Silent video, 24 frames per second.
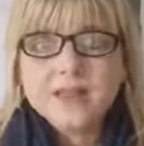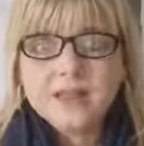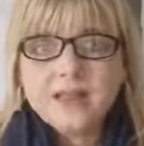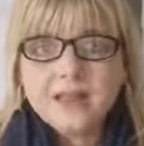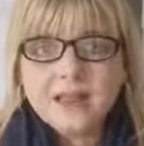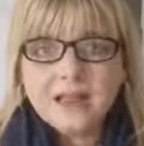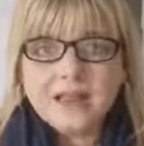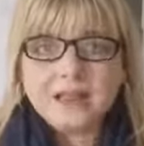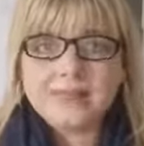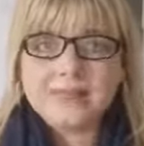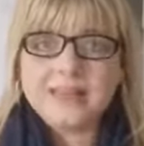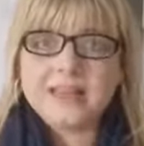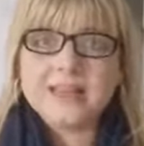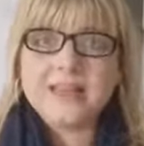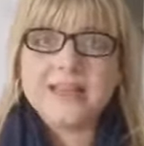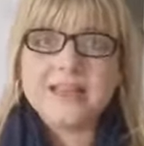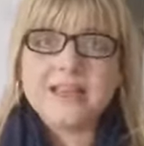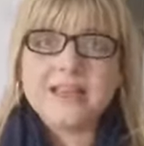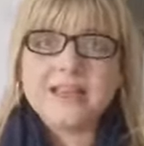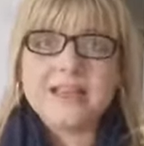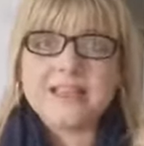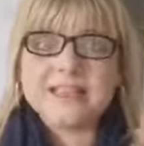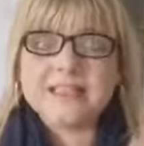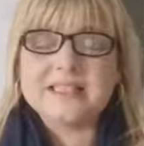and then
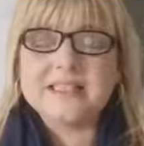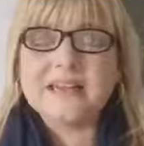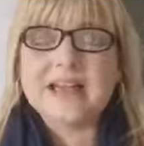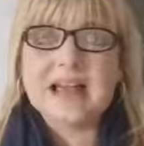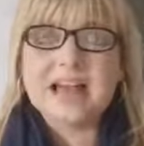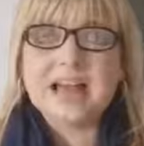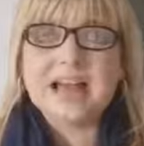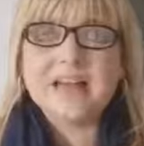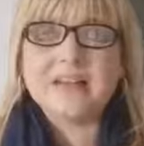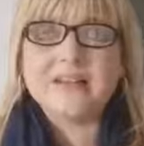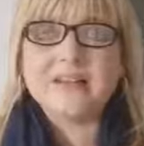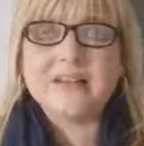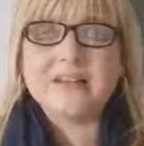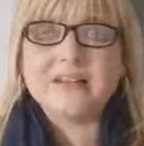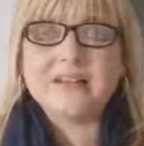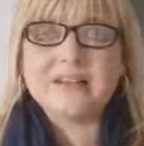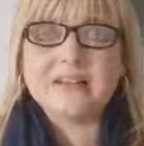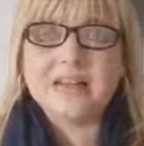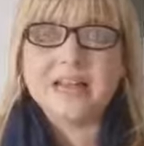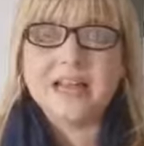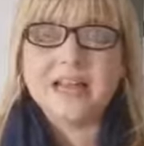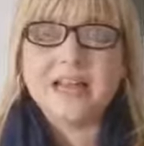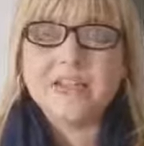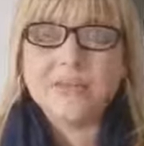they attach
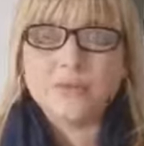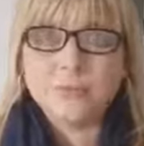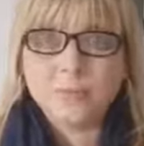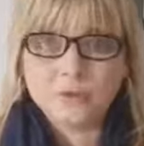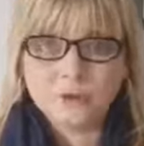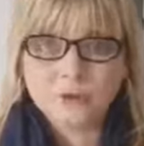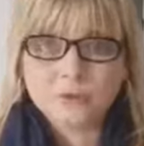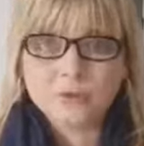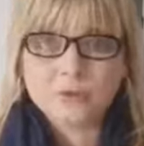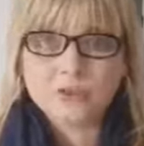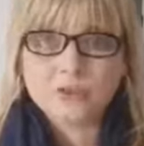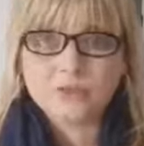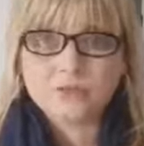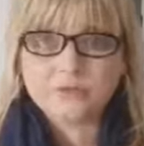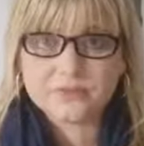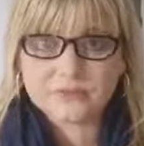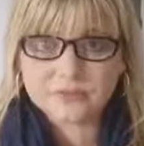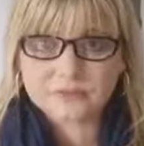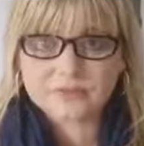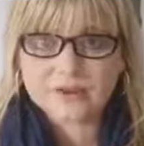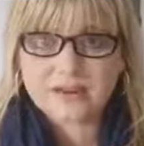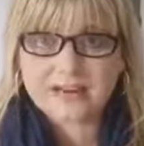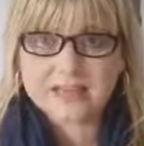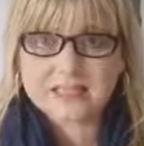explosive
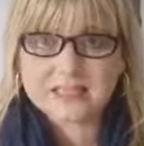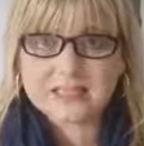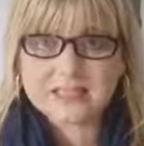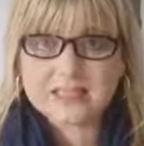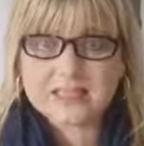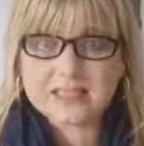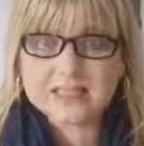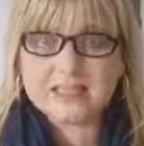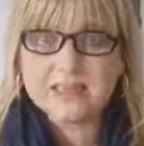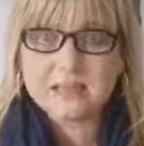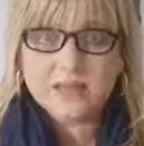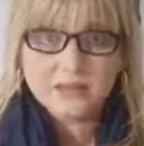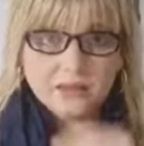devices